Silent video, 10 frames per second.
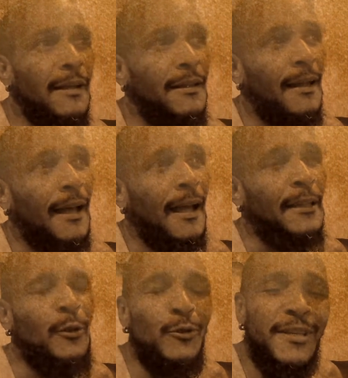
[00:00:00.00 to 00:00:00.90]
I
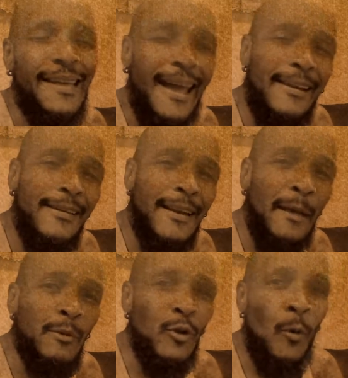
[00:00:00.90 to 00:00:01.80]
use the alien
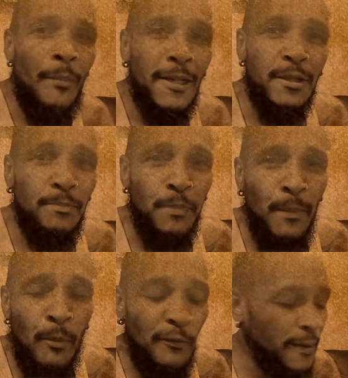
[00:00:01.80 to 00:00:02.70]
name so much,
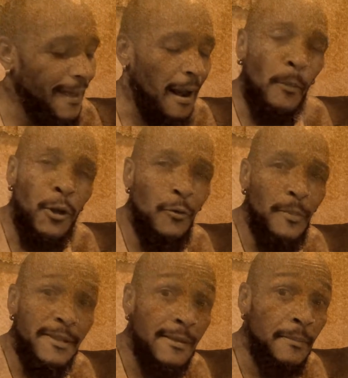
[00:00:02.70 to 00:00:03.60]
people forget I'm
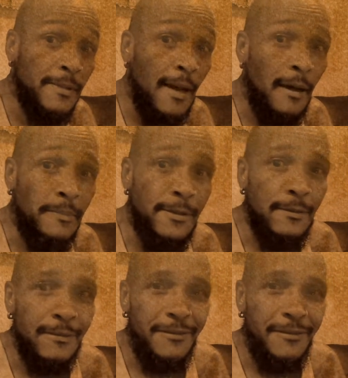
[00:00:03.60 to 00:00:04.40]
human sometimes.